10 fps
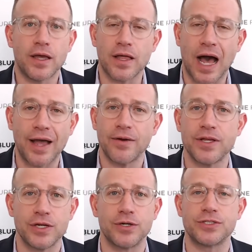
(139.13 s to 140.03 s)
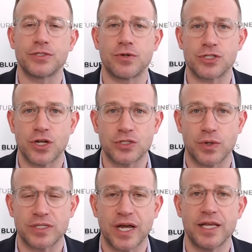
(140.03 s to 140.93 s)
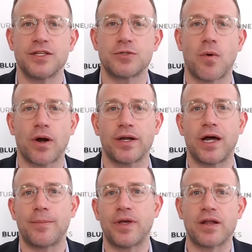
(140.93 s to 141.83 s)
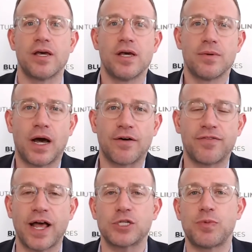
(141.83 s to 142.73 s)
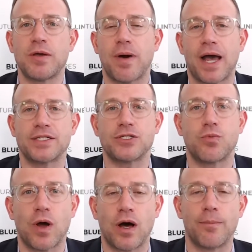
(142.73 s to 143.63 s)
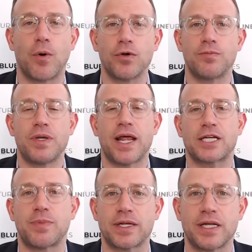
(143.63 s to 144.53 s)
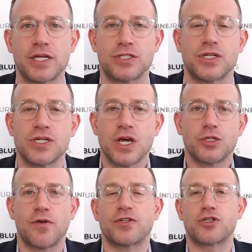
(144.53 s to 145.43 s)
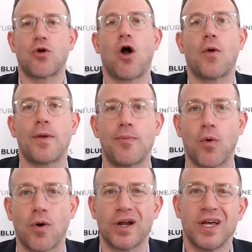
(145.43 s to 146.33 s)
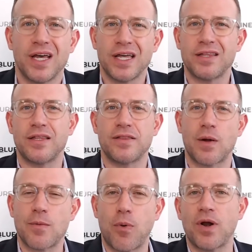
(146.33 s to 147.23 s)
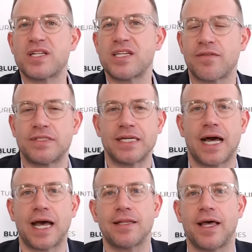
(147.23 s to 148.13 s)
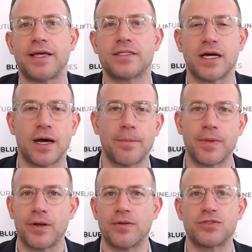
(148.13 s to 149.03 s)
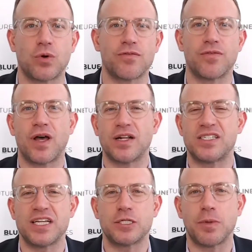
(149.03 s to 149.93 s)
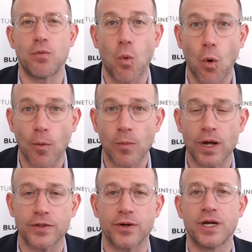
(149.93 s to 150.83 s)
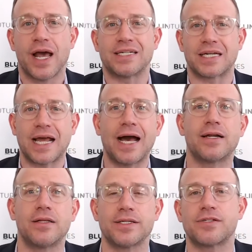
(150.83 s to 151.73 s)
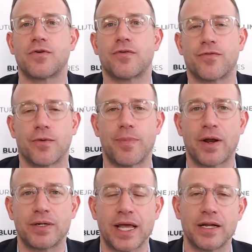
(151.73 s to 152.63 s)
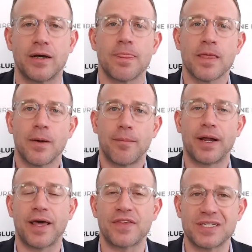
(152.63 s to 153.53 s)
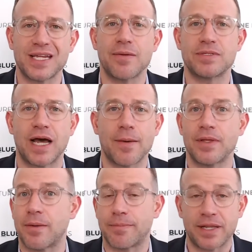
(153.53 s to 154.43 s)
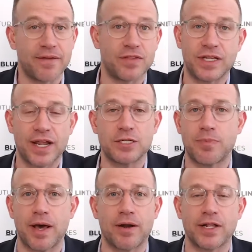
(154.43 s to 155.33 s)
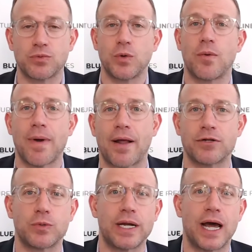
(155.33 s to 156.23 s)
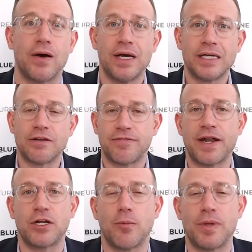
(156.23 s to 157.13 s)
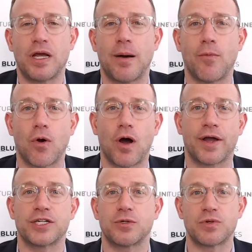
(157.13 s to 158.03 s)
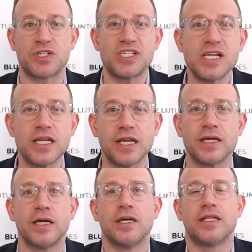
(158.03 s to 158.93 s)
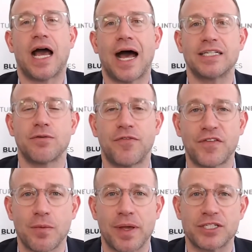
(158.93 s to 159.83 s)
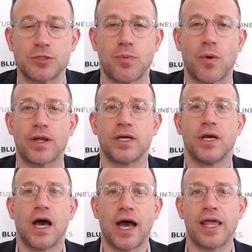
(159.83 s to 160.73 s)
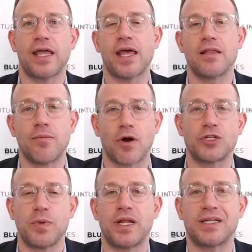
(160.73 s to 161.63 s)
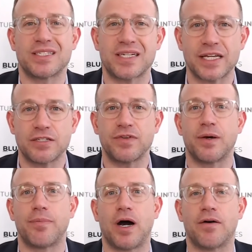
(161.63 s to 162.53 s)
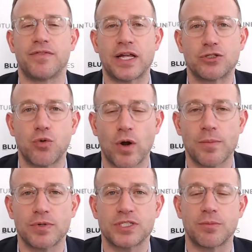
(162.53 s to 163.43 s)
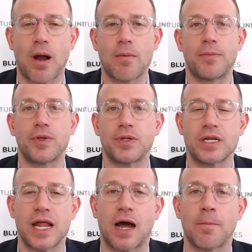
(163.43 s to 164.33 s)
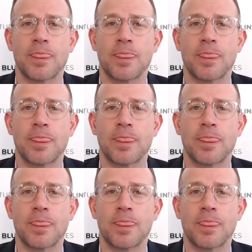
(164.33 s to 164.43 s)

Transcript: higher yields is going to tighten this market up. You had flash PMIs as well. Both beat expectations. Sort of a strong report. That report itself did highlight in sort of unseasonably warm weather as a catalyst for better data. But at the same time, if the data is better, that's really what matters right now. The Fed could become more hawkish. And we're seeing the odds of a 50 basis point hike in the March meeting decisively above that 20% probability now.